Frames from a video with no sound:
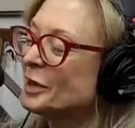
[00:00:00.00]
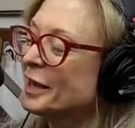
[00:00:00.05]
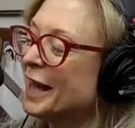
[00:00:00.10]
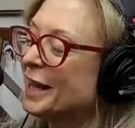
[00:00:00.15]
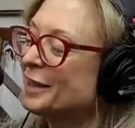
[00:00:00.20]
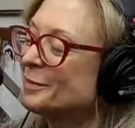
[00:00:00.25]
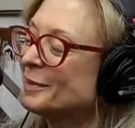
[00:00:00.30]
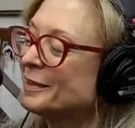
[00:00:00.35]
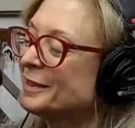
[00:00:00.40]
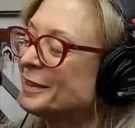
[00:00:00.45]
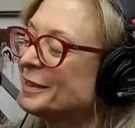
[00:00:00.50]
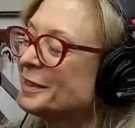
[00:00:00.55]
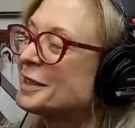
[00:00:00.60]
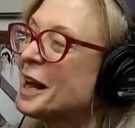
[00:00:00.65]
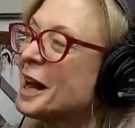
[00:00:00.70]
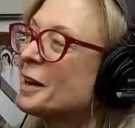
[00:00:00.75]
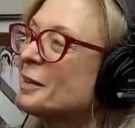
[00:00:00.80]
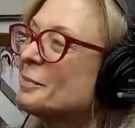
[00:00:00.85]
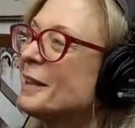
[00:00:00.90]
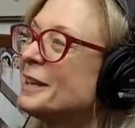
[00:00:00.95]
orgasmic. This has got
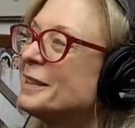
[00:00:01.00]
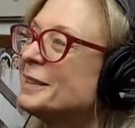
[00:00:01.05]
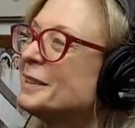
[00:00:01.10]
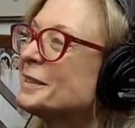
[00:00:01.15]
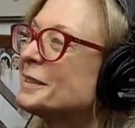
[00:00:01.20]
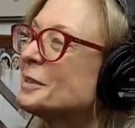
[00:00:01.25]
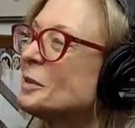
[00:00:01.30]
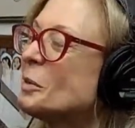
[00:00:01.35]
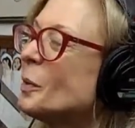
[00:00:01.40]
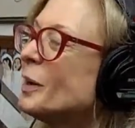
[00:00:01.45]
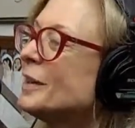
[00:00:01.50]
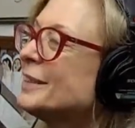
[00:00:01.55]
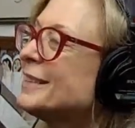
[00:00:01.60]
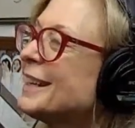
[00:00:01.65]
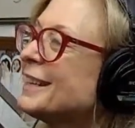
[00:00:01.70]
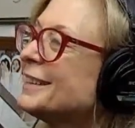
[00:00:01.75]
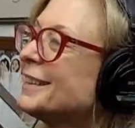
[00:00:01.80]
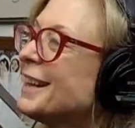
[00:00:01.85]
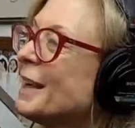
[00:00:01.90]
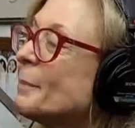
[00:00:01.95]
to. This is what's that
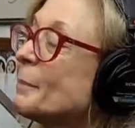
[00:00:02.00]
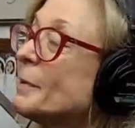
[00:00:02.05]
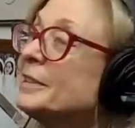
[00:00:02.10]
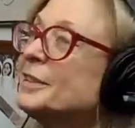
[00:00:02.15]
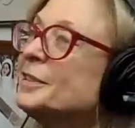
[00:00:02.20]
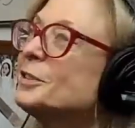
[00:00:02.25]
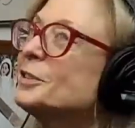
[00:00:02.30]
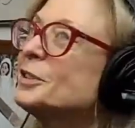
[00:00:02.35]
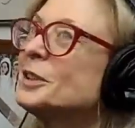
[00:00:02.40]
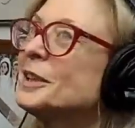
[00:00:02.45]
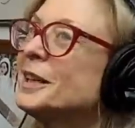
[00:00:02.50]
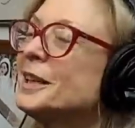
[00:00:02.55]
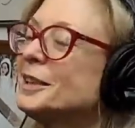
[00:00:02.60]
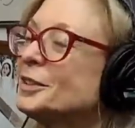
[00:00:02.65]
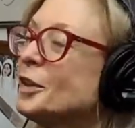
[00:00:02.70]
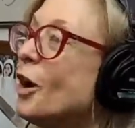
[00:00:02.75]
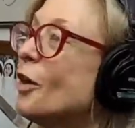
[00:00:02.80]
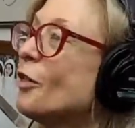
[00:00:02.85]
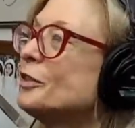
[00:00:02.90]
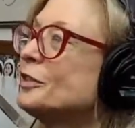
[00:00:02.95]
like? My sister is
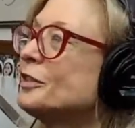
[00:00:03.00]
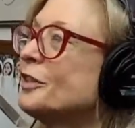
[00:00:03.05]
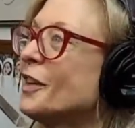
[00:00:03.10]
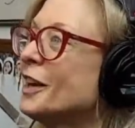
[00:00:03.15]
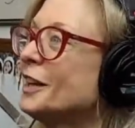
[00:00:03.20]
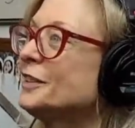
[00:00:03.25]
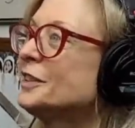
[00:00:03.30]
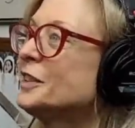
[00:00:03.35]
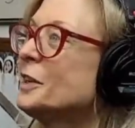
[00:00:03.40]
all those things,